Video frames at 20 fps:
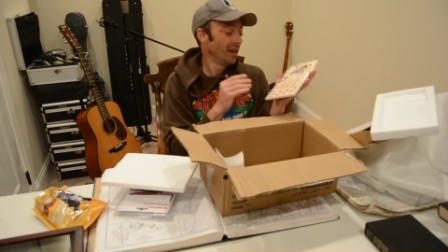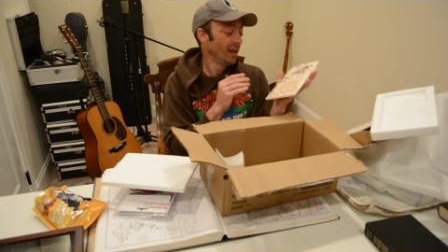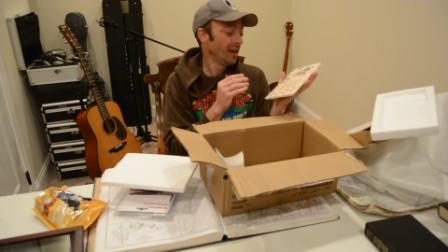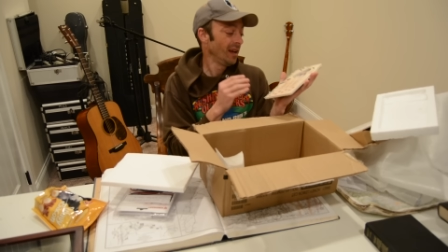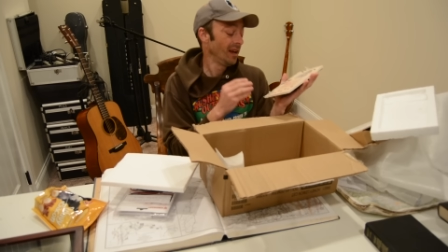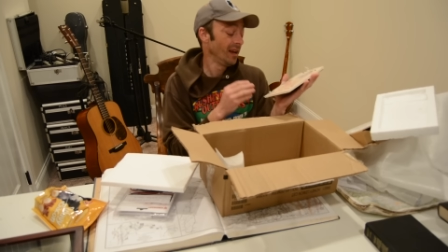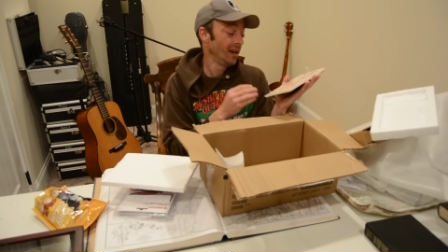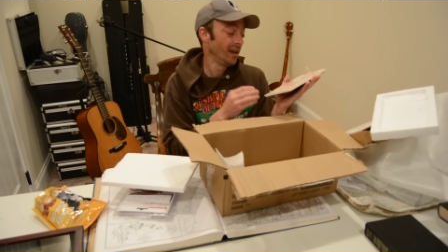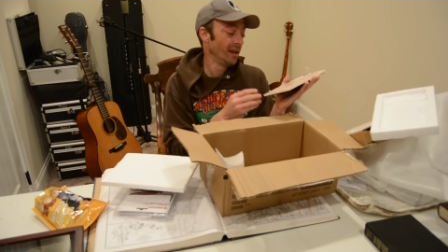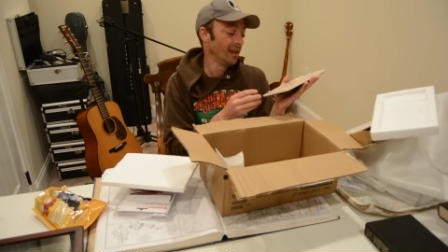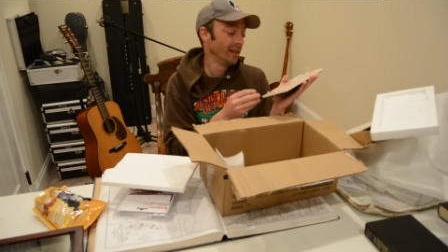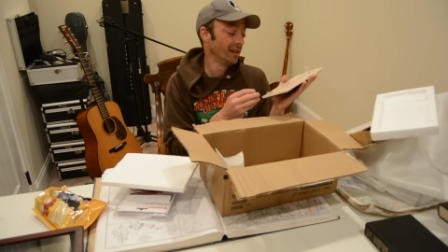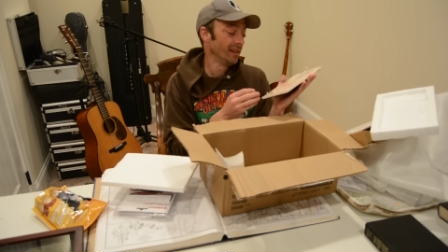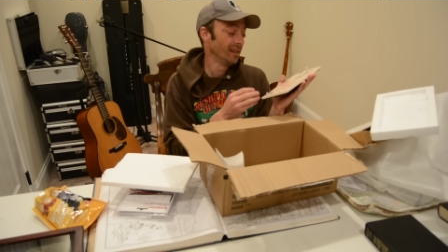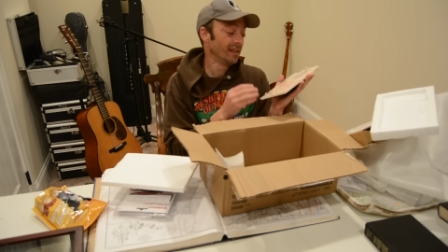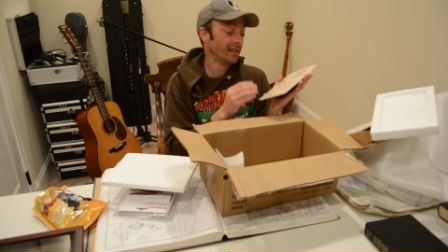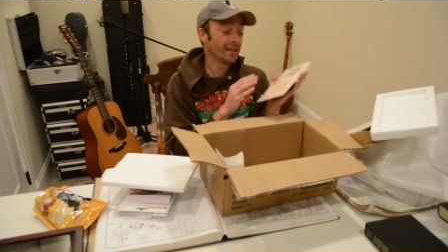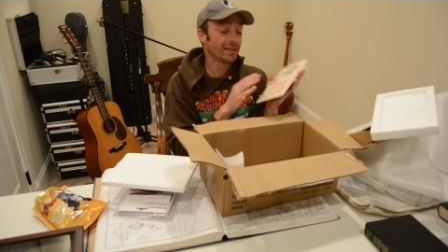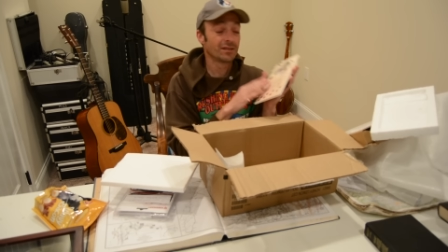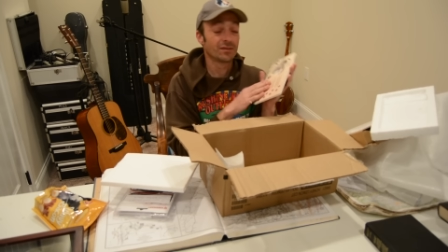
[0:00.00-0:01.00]

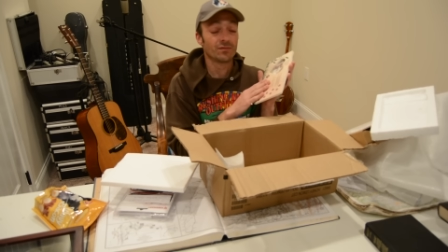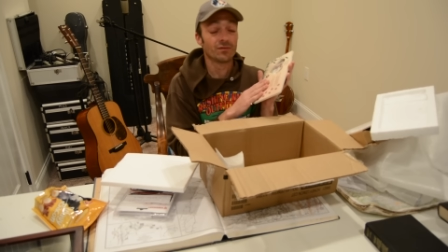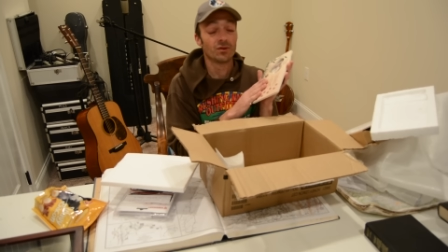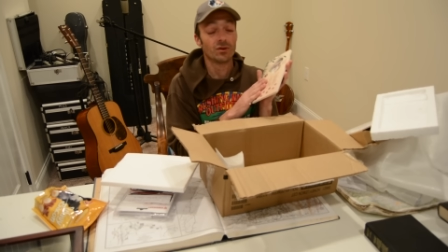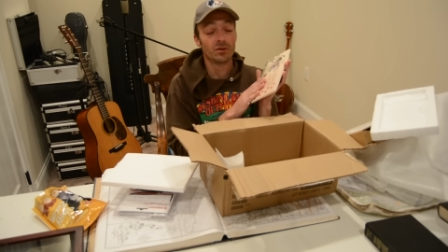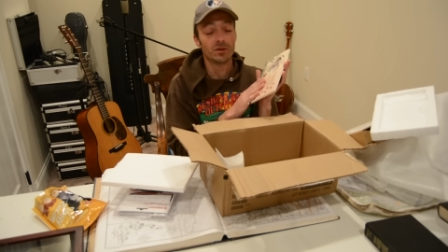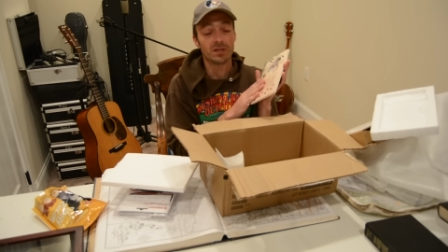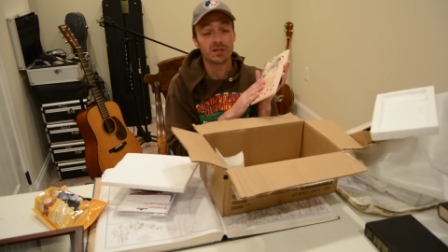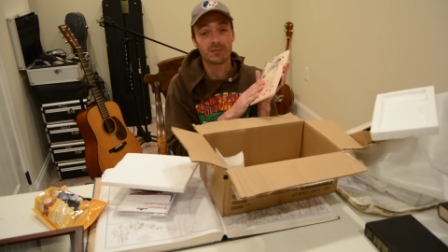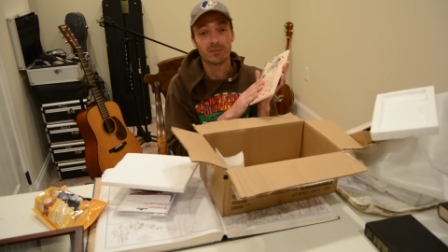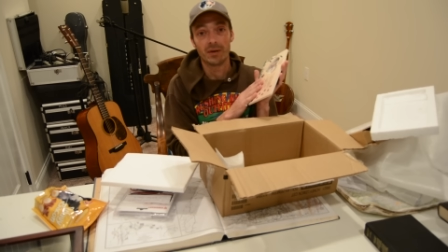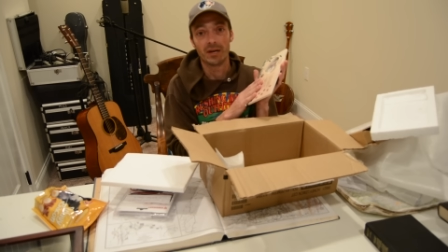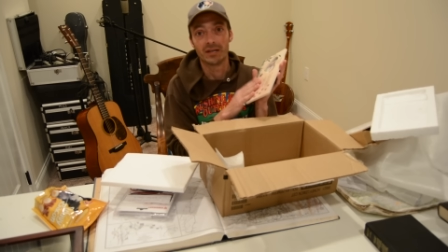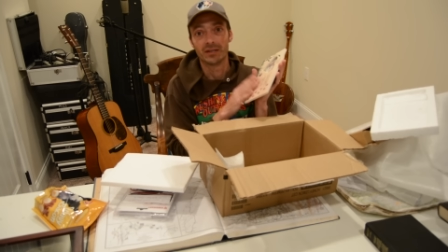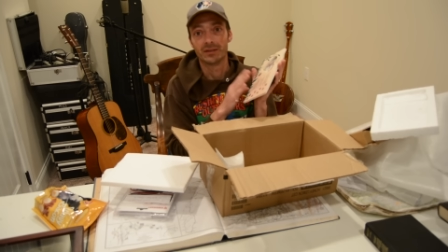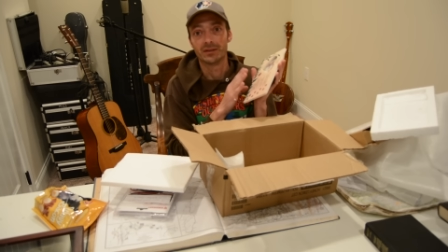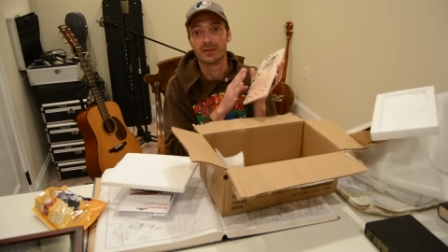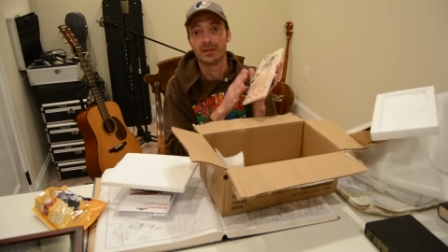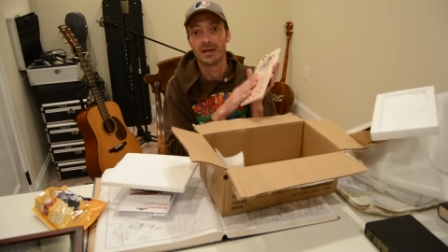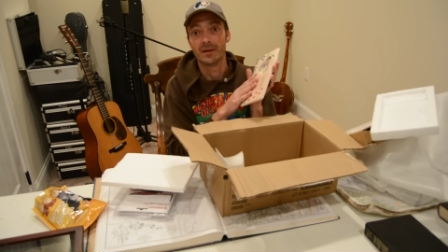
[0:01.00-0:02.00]
And that's really
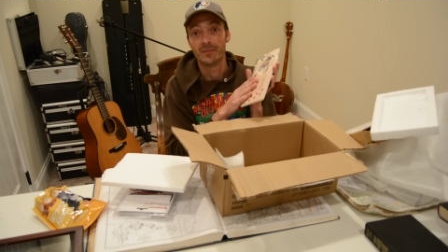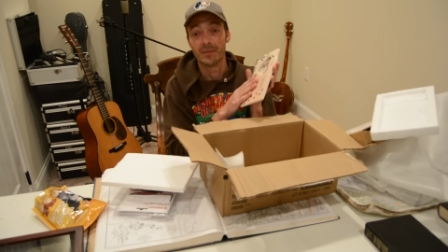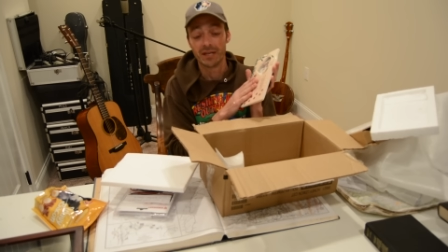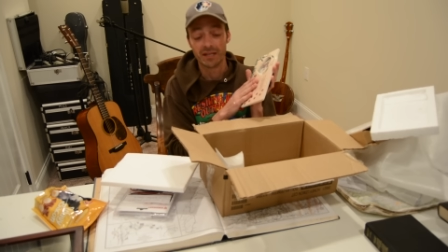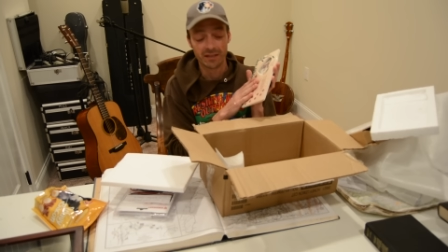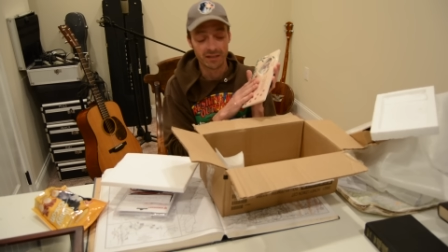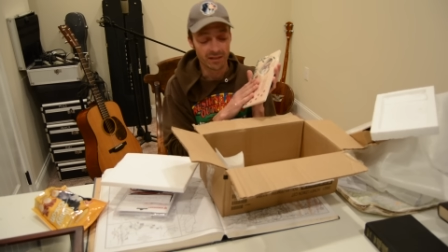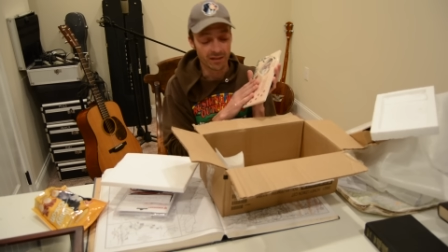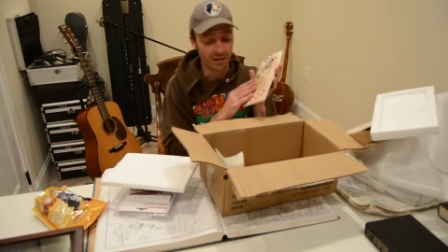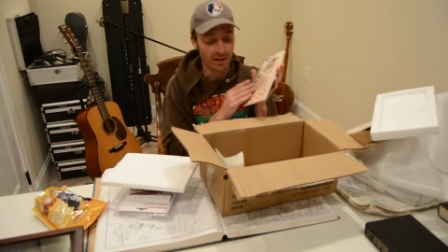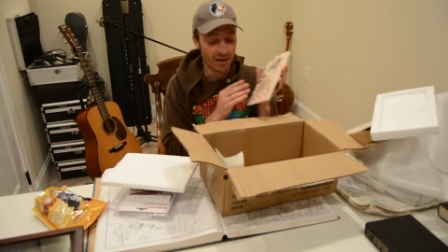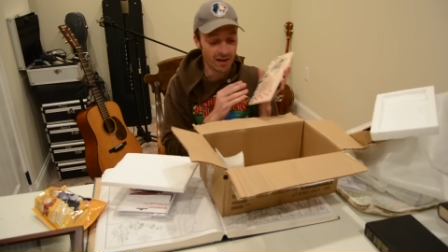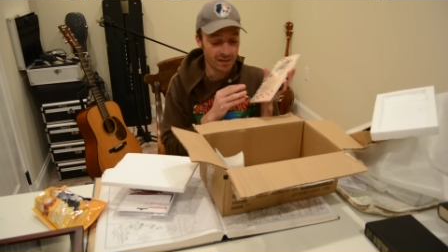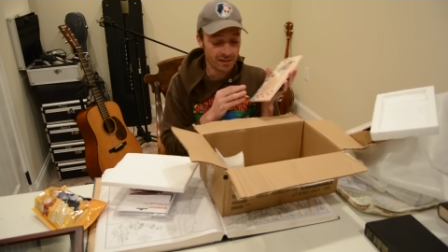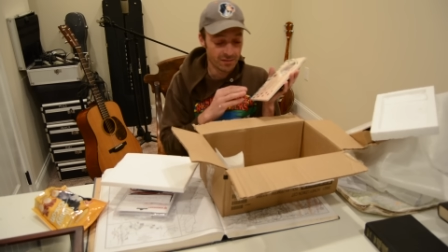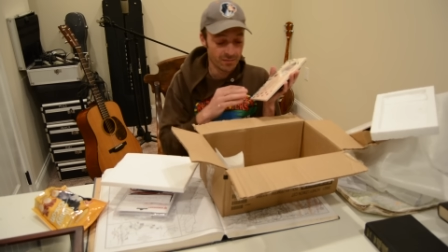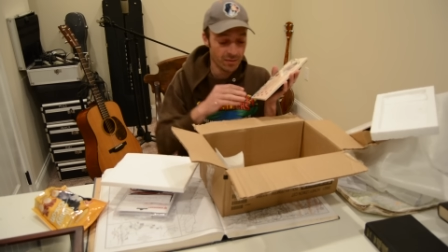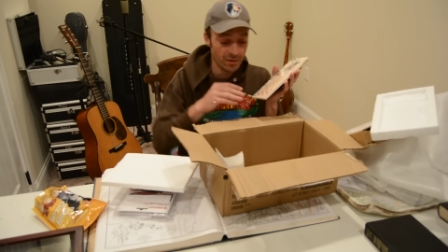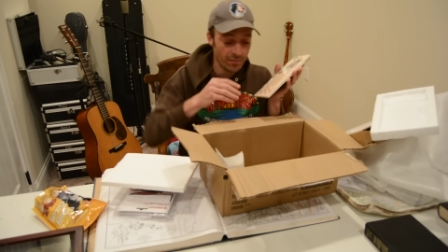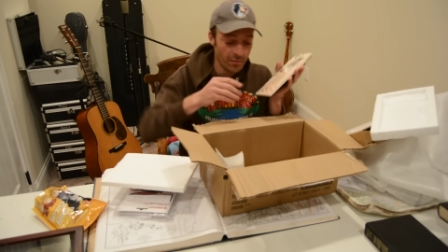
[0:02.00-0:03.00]
special. That means a lot to me,